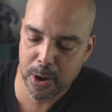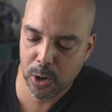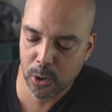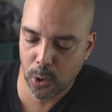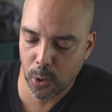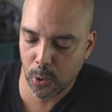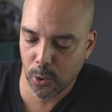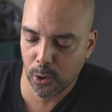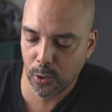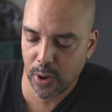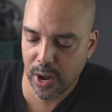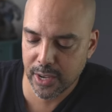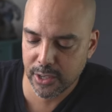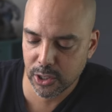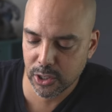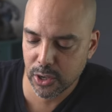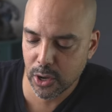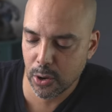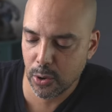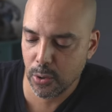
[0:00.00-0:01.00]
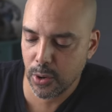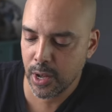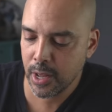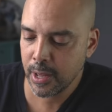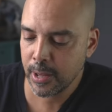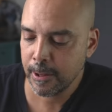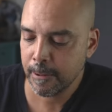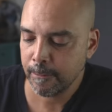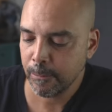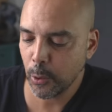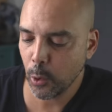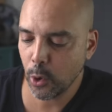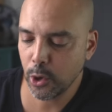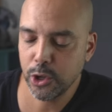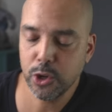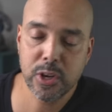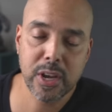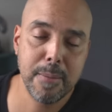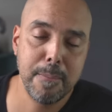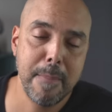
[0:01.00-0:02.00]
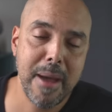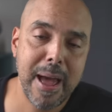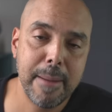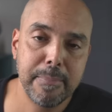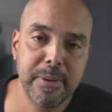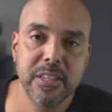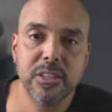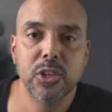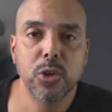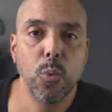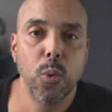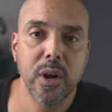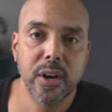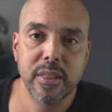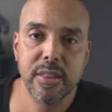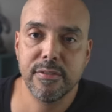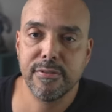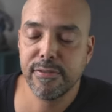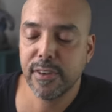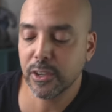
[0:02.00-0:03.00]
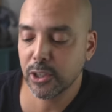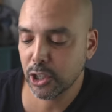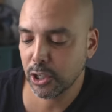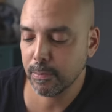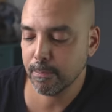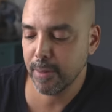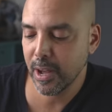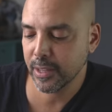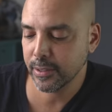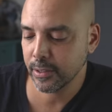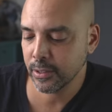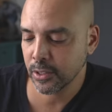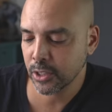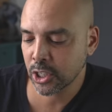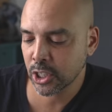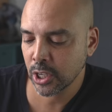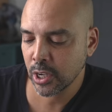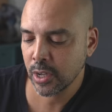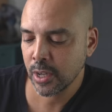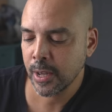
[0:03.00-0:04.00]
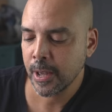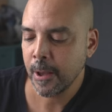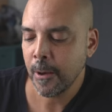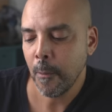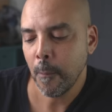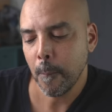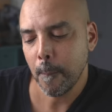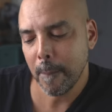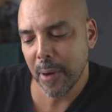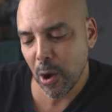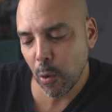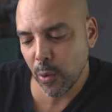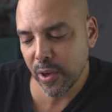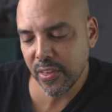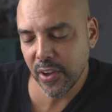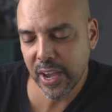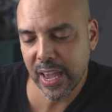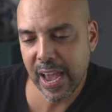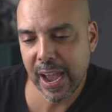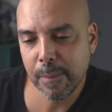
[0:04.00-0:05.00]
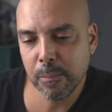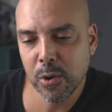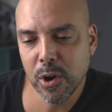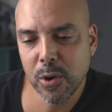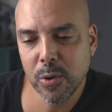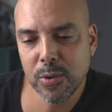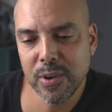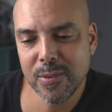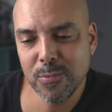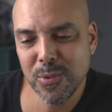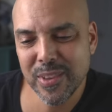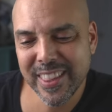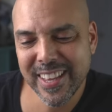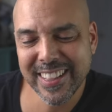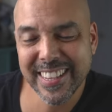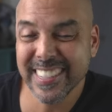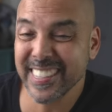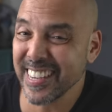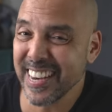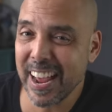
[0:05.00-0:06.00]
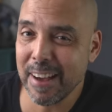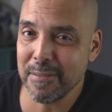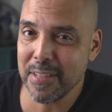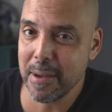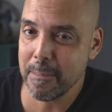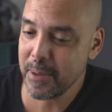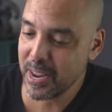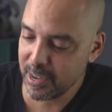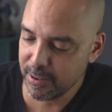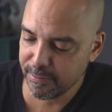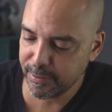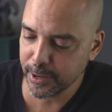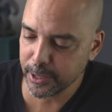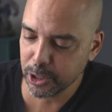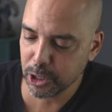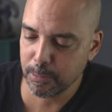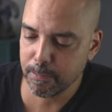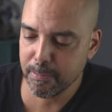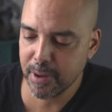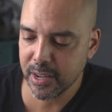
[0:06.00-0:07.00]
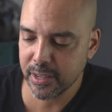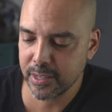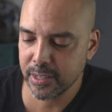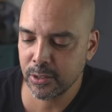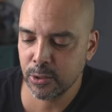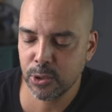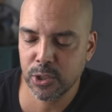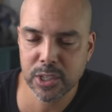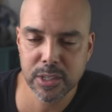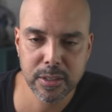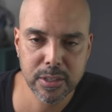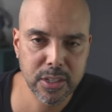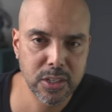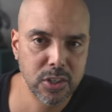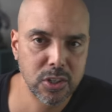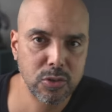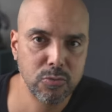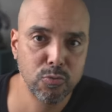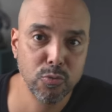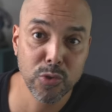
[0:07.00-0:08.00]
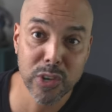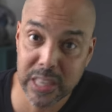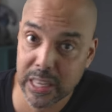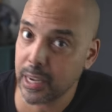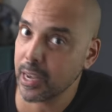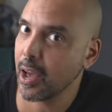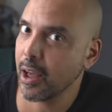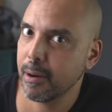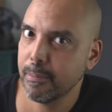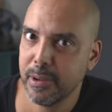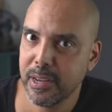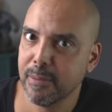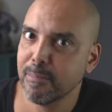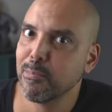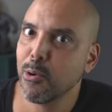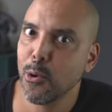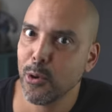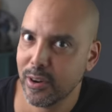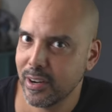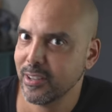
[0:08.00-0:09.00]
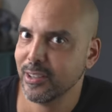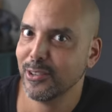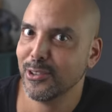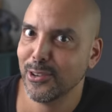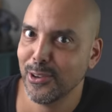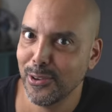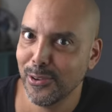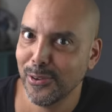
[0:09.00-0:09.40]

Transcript: on auto I S O or you can map it to one of the function buttons. But with a camera that doesn't have that many function buttons, it's really got to be important to